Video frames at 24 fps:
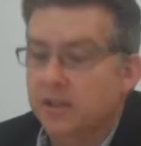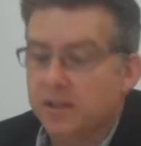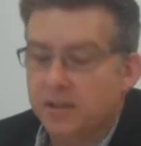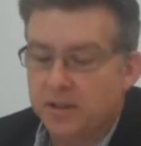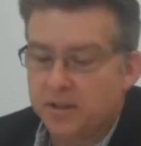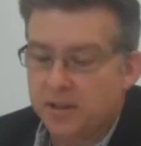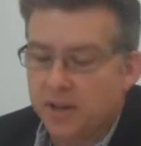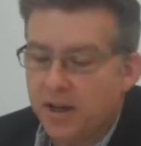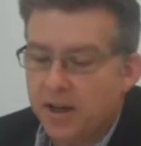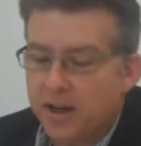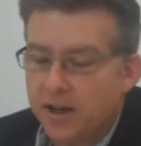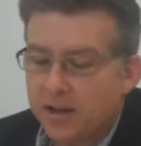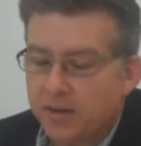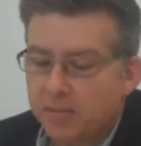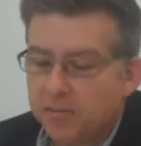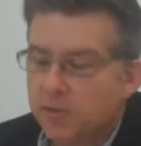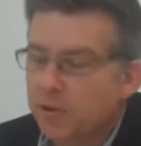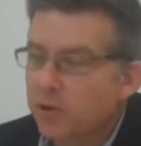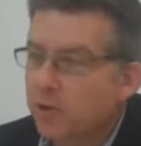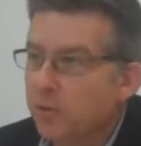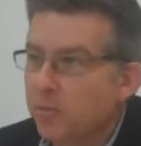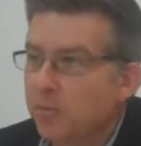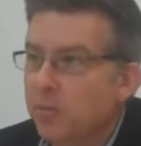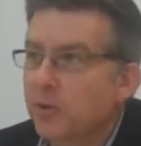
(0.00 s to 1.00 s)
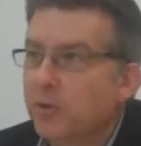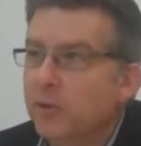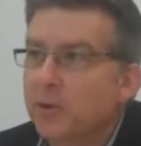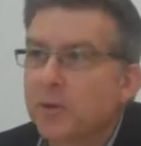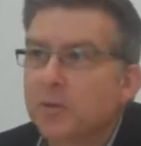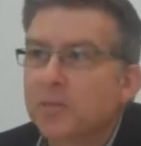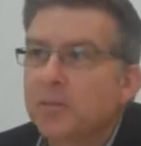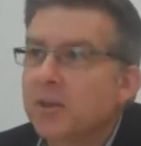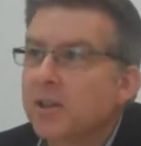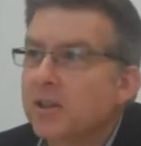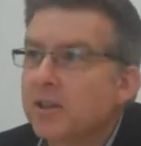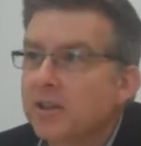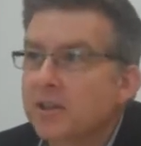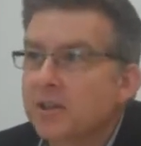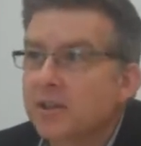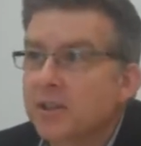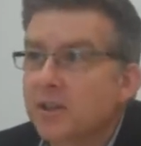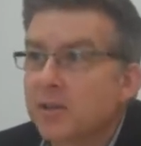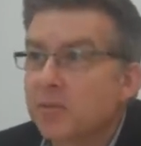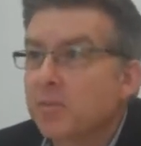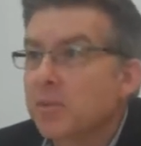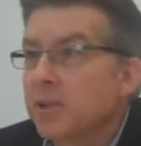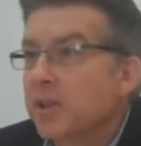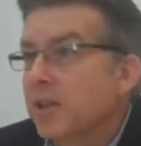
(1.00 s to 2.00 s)
the time to deployment
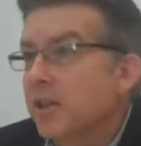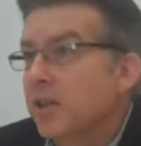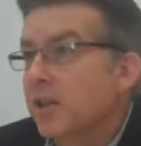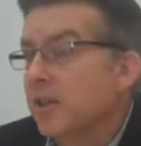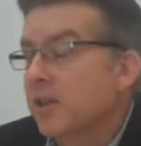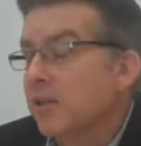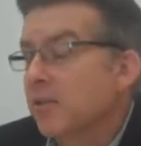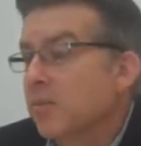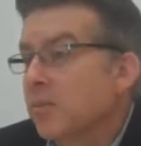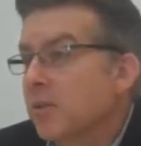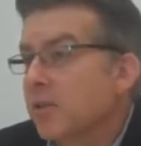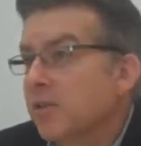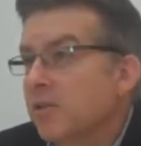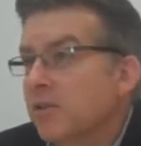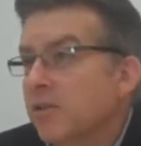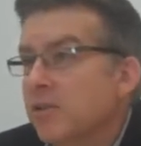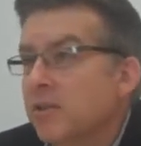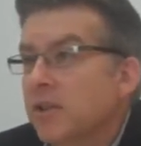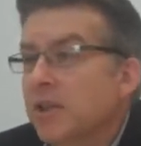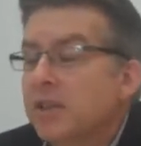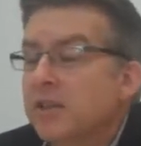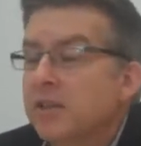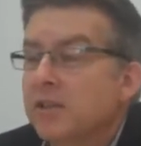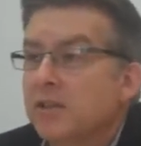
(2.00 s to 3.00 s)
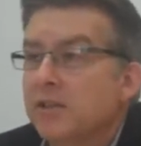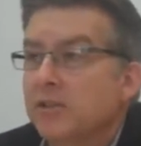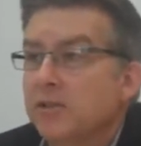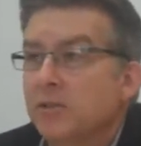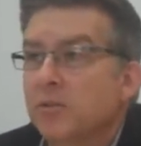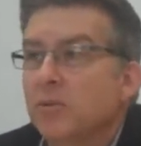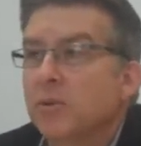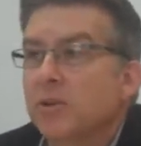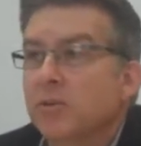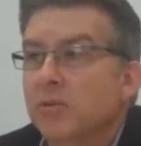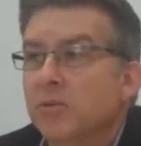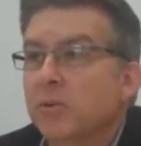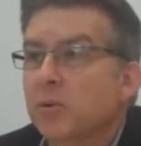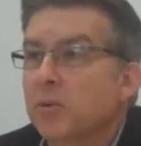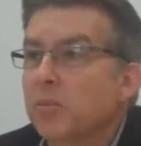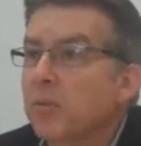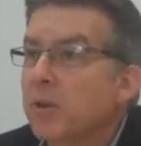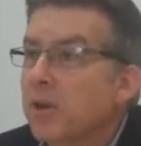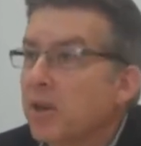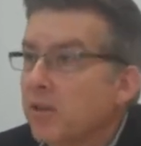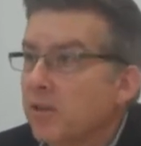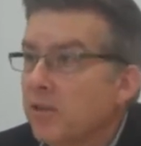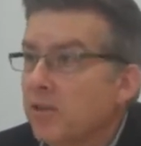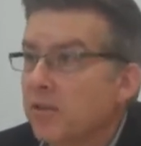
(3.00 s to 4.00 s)
can be as much as 18 to 24
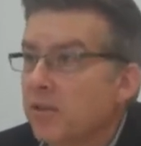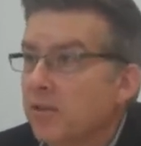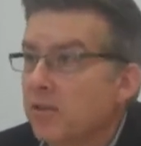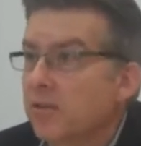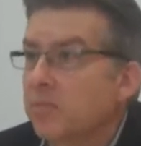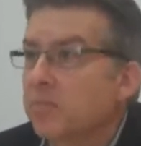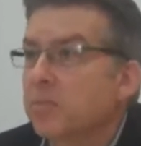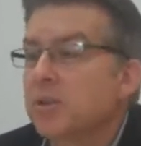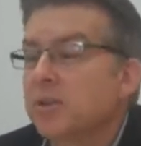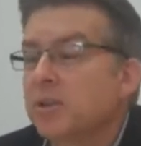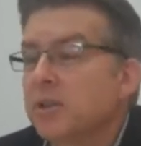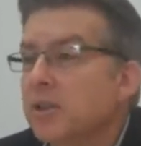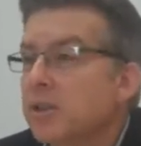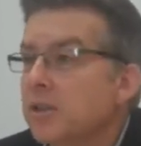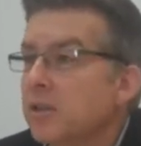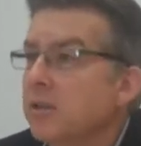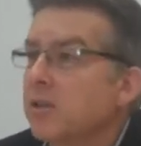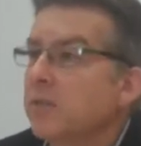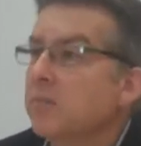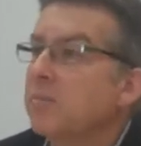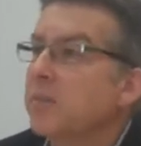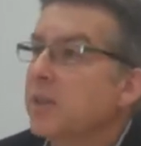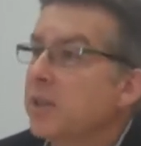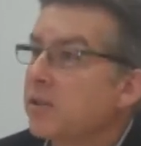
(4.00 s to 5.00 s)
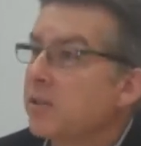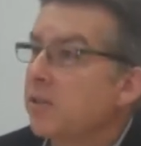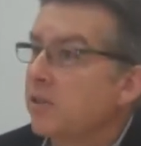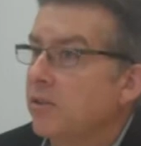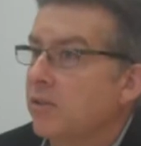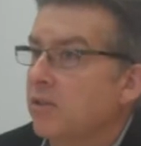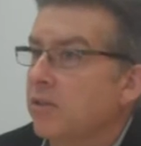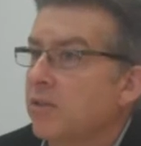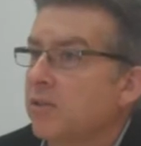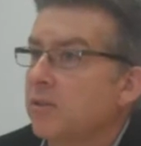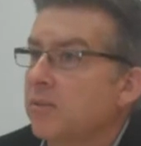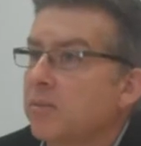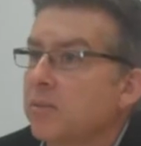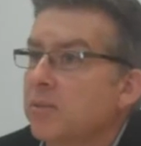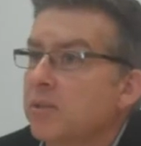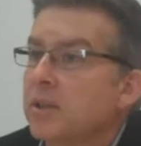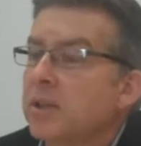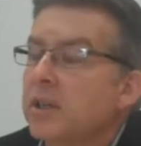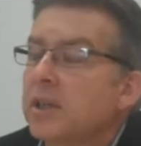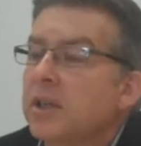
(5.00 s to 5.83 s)
months, and particularly on major systems.